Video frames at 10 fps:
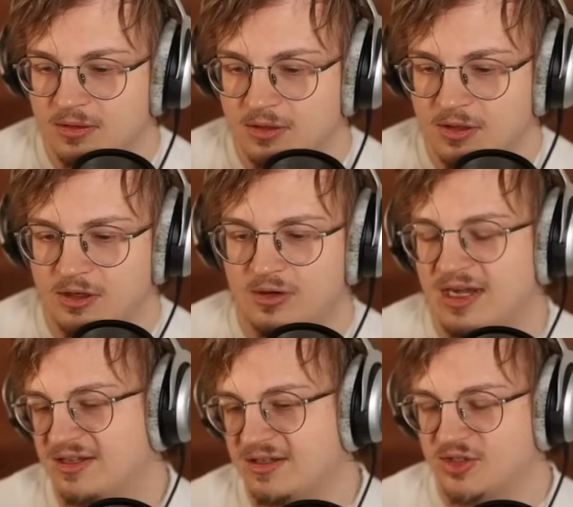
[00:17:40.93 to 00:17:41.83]
Oh,
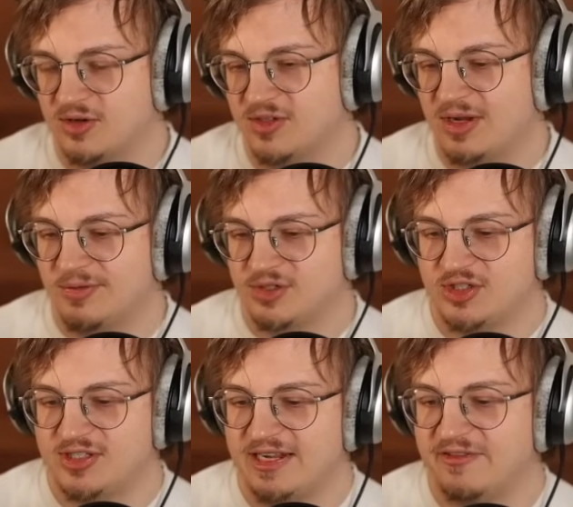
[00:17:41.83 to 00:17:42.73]
I so so I was
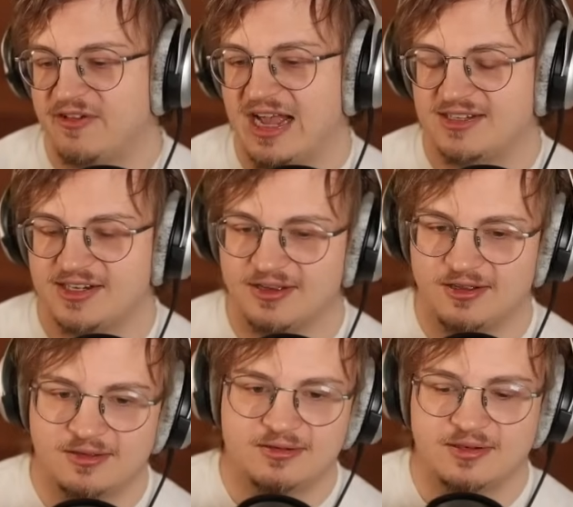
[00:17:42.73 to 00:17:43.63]
just seeing fast
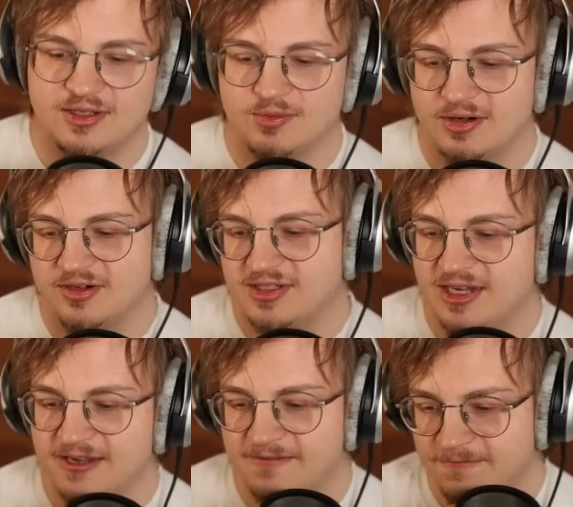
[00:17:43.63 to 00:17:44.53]
kill is what you're
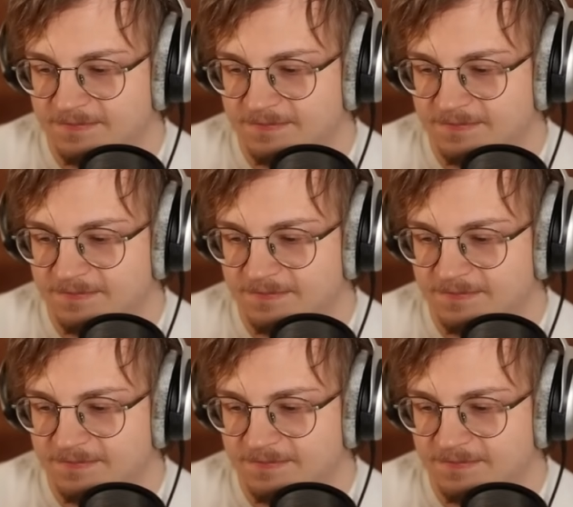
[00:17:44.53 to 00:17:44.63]
saying.